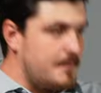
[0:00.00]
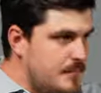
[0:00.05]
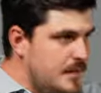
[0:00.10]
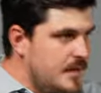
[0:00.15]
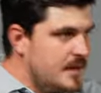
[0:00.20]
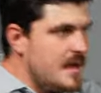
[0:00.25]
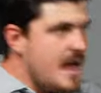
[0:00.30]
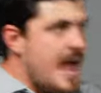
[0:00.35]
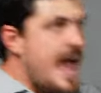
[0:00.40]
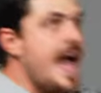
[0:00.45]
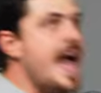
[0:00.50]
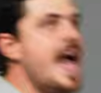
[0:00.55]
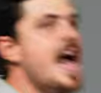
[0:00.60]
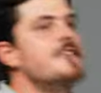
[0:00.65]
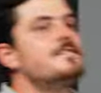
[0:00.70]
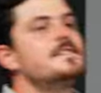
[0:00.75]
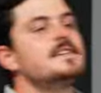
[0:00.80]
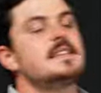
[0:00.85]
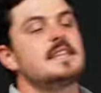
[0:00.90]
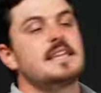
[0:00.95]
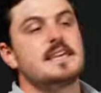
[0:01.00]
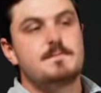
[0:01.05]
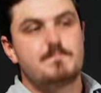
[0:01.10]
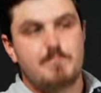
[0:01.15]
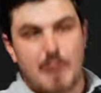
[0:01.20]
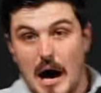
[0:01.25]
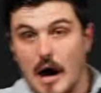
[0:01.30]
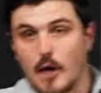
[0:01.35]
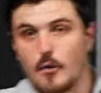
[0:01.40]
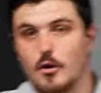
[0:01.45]
heavenly
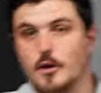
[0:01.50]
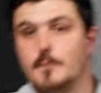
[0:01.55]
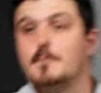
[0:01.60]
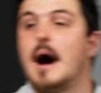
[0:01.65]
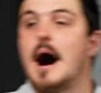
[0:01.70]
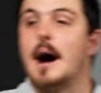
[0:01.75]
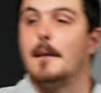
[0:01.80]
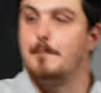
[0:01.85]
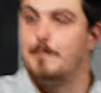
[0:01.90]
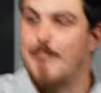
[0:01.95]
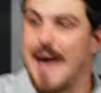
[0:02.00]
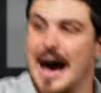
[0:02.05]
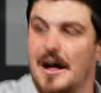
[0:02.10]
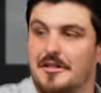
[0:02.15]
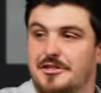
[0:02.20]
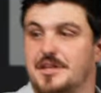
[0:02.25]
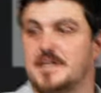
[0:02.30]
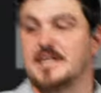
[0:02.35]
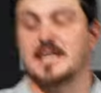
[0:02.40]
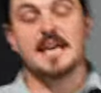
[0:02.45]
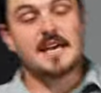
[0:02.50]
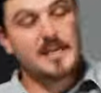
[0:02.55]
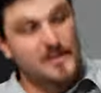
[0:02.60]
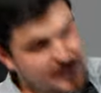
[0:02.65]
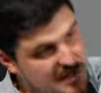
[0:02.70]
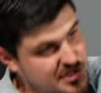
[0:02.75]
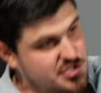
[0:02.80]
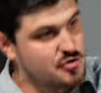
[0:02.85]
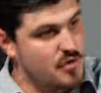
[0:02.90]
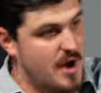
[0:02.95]
poem about the King of
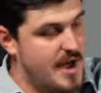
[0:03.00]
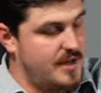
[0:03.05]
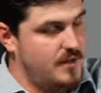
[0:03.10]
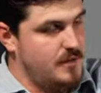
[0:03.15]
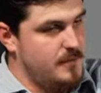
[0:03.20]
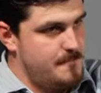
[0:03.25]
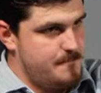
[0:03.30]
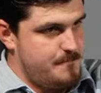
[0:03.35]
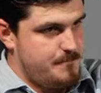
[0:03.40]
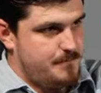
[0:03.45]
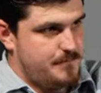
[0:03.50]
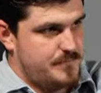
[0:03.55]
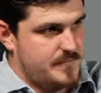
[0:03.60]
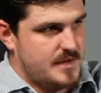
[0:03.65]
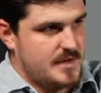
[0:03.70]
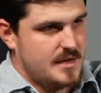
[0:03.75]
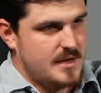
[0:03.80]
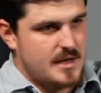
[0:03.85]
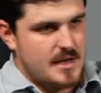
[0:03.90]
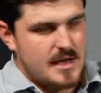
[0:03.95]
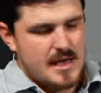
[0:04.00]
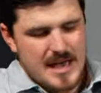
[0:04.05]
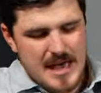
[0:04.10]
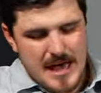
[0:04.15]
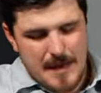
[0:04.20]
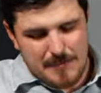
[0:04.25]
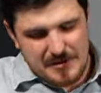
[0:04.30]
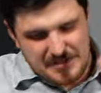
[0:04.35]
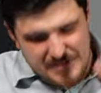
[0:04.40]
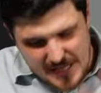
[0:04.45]
Israel. But
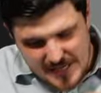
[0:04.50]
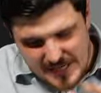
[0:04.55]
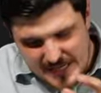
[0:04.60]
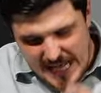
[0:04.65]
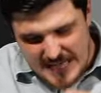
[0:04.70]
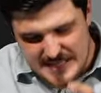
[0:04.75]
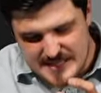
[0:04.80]
then it has this